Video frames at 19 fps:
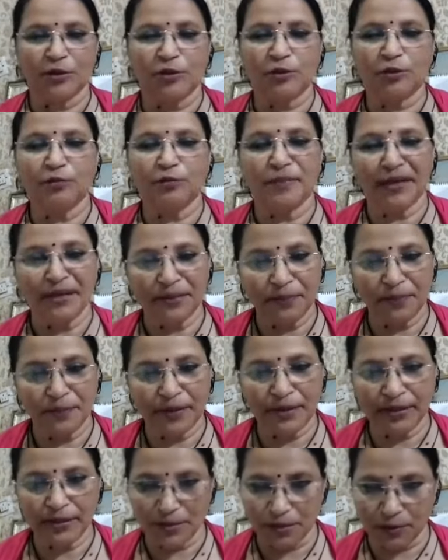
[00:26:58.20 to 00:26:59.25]
to
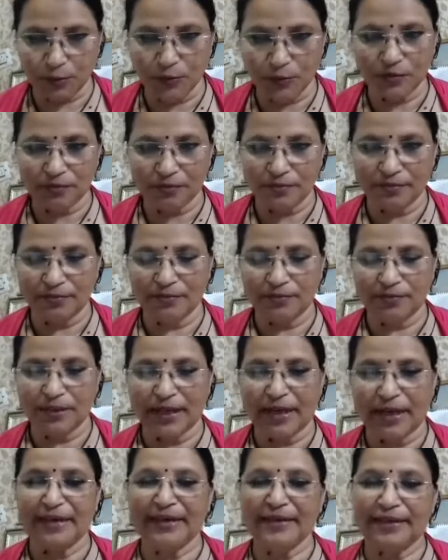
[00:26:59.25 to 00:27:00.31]
manipulate you
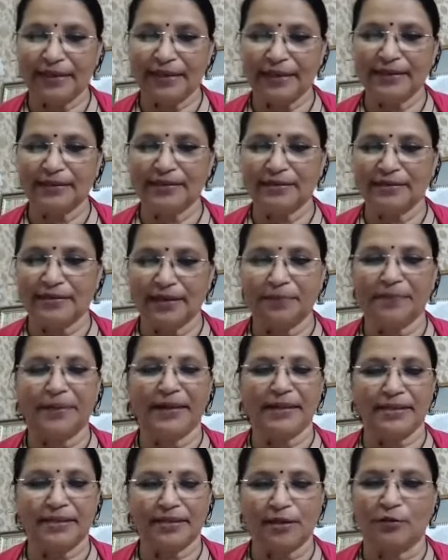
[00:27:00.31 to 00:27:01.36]
and take the
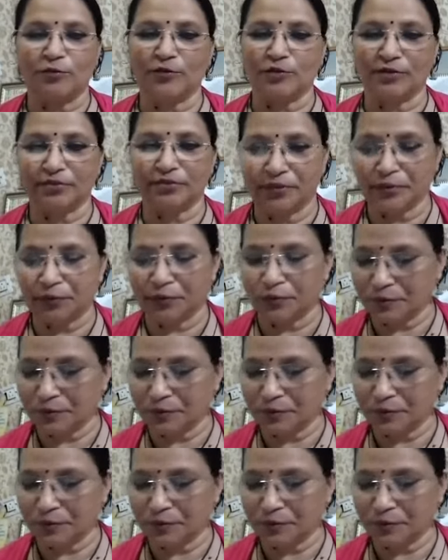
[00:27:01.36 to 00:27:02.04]
best out of you.